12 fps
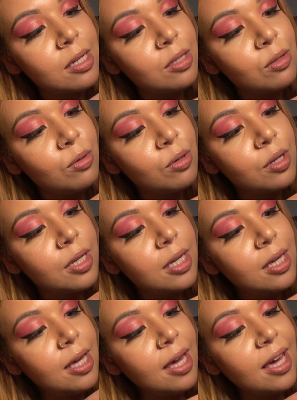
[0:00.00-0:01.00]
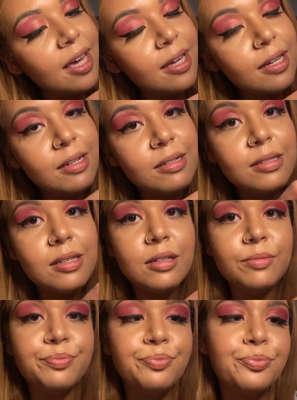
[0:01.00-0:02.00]
and your hands
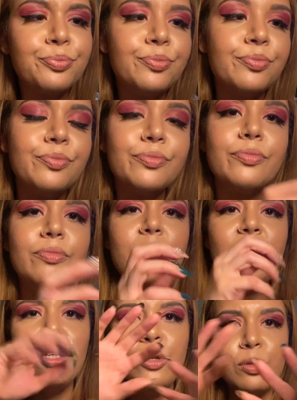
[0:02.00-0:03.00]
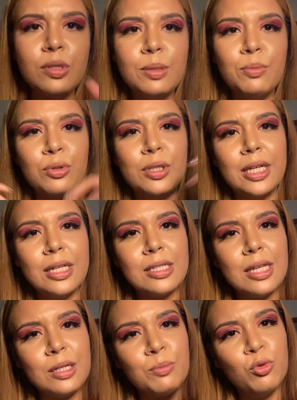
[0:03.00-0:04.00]
and you know simple things
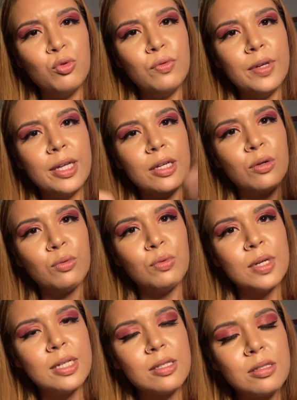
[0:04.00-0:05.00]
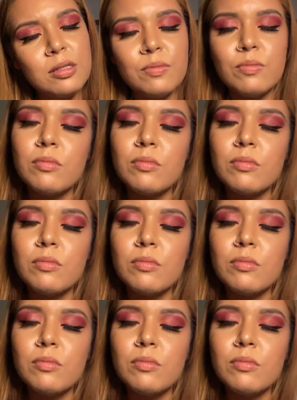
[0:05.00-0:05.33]
like moving your wrists